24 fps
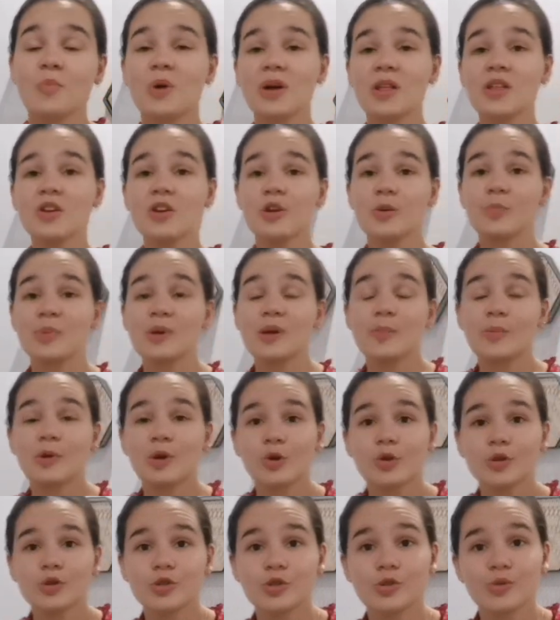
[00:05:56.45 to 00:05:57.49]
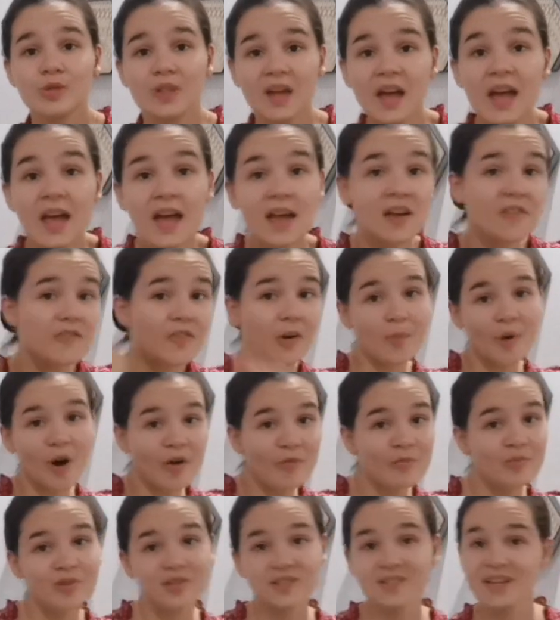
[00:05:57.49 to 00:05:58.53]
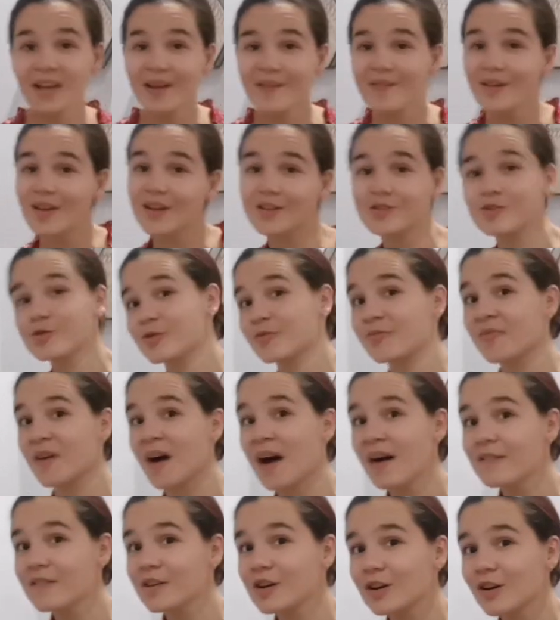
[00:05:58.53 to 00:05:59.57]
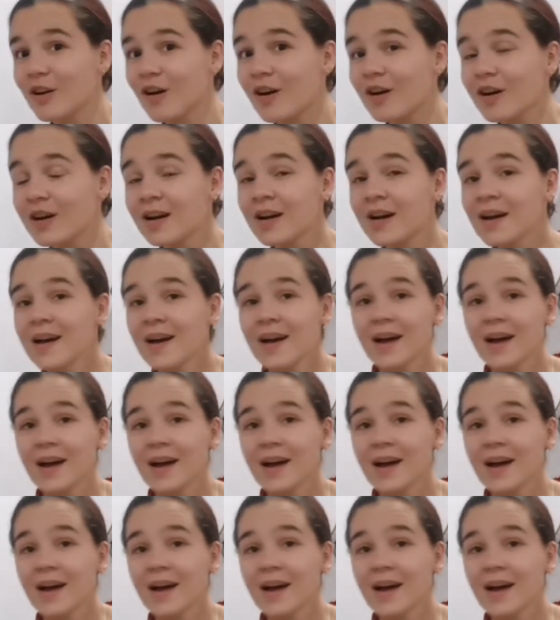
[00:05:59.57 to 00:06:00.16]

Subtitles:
whether it be because you're there from 7:30 to 5 o'clock,